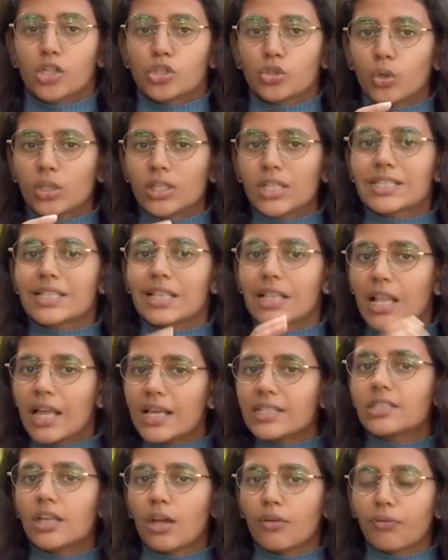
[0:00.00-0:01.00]
So, it is
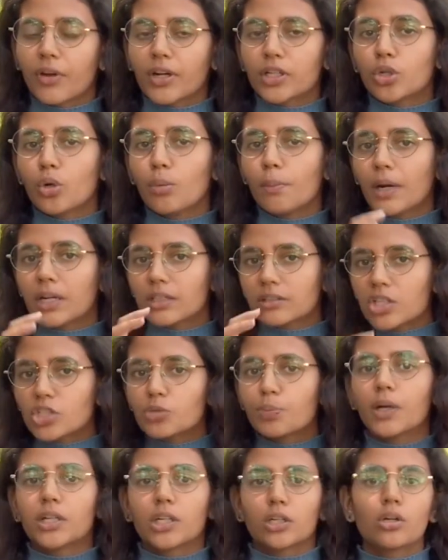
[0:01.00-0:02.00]
less effective but
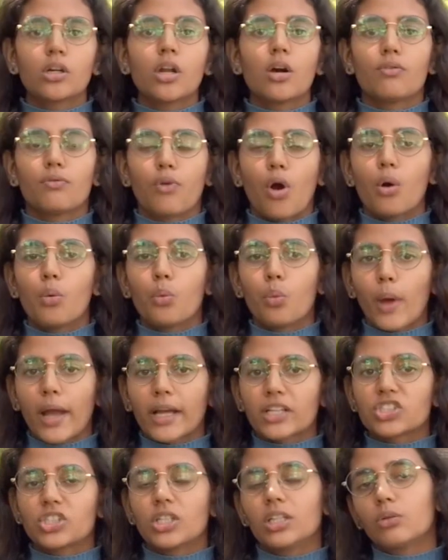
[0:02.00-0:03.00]
this particular warm
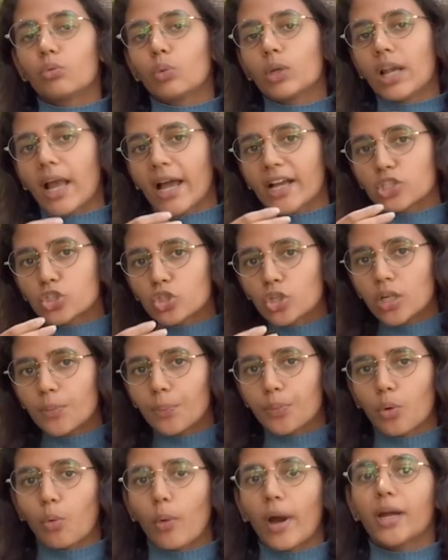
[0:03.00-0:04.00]
vaccine will actually
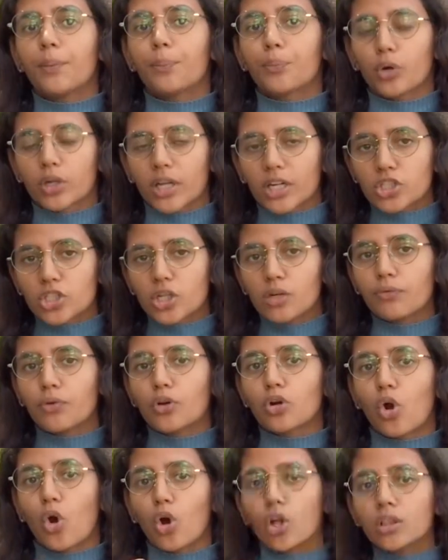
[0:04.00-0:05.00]
provide protection
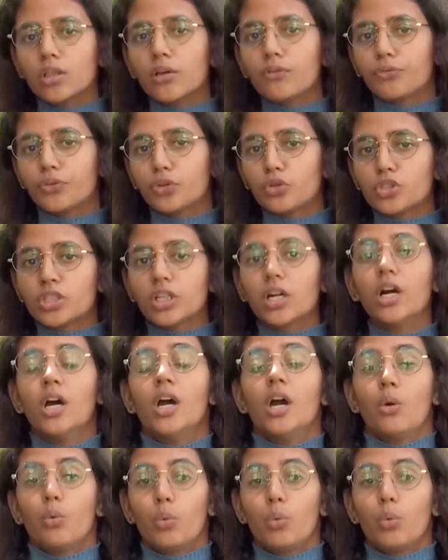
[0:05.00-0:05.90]
for all the future